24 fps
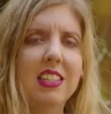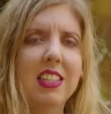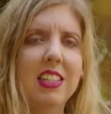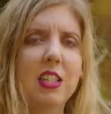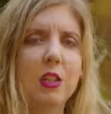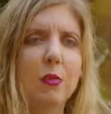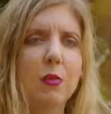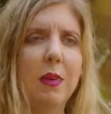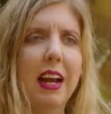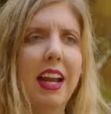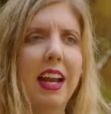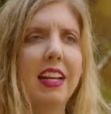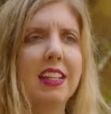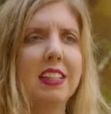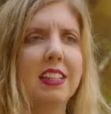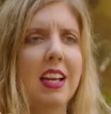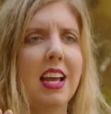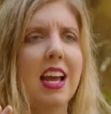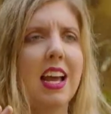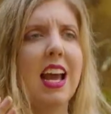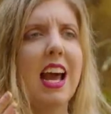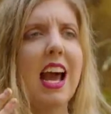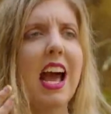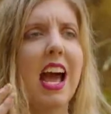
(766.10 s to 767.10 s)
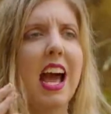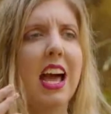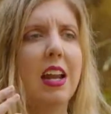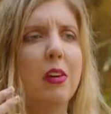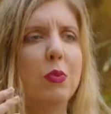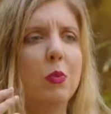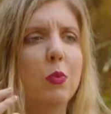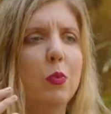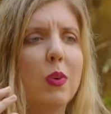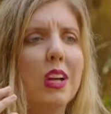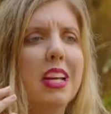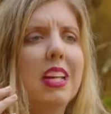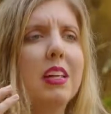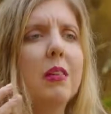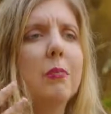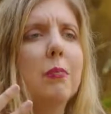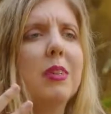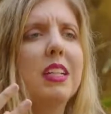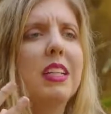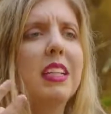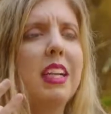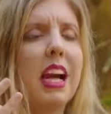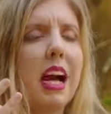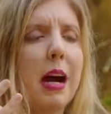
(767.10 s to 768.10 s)
the space and will
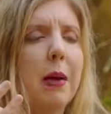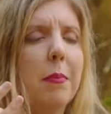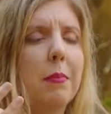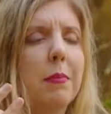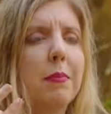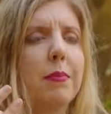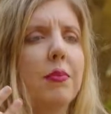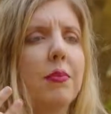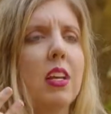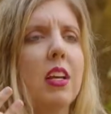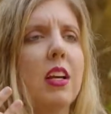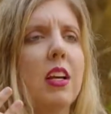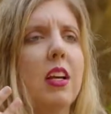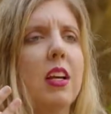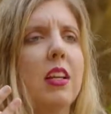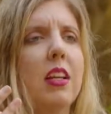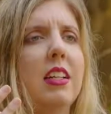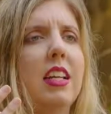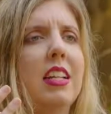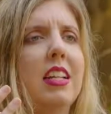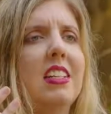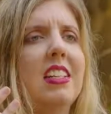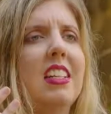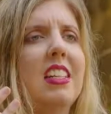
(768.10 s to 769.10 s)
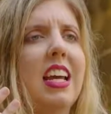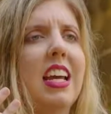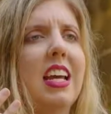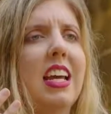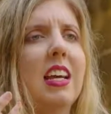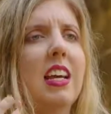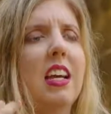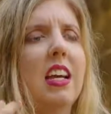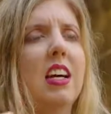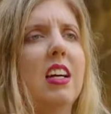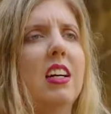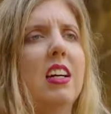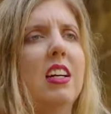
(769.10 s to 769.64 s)
become, let's say,